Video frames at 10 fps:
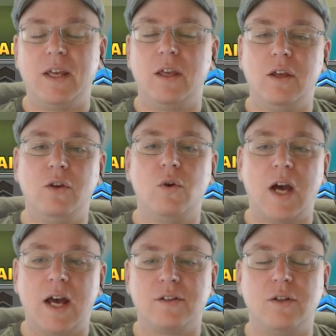you
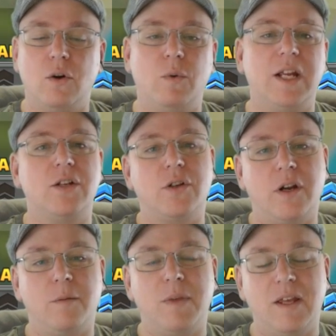guys know what each
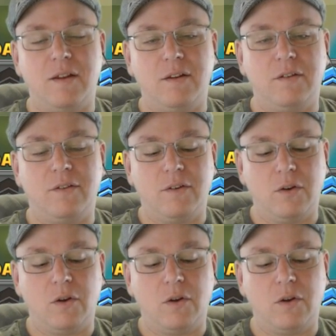item is.